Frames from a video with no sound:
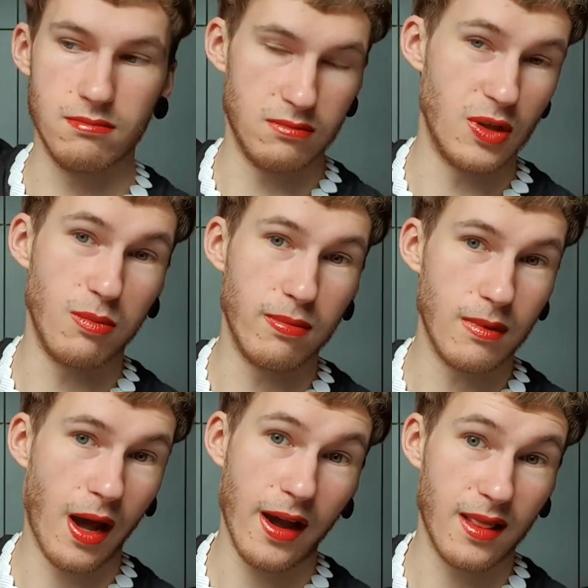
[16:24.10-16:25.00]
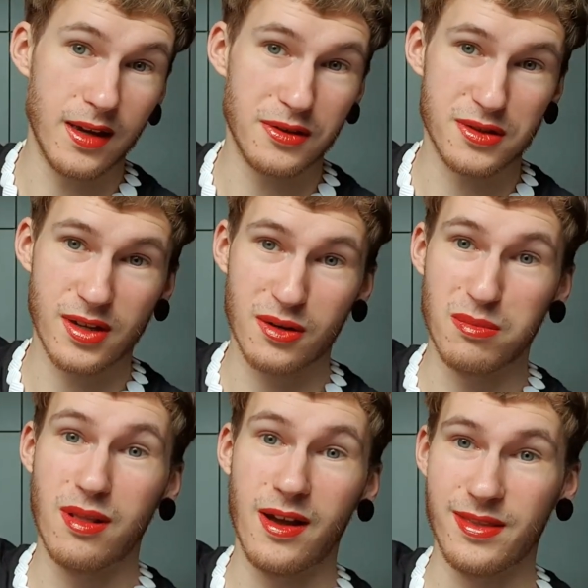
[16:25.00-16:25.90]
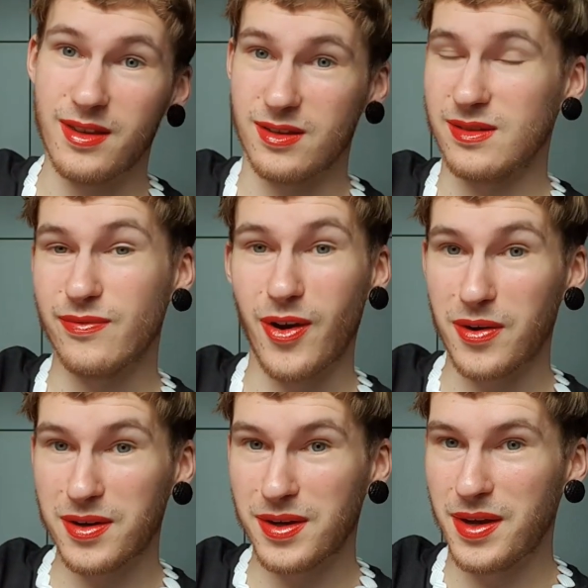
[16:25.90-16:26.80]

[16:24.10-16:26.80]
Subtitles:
the highlighters are blinding as fuck.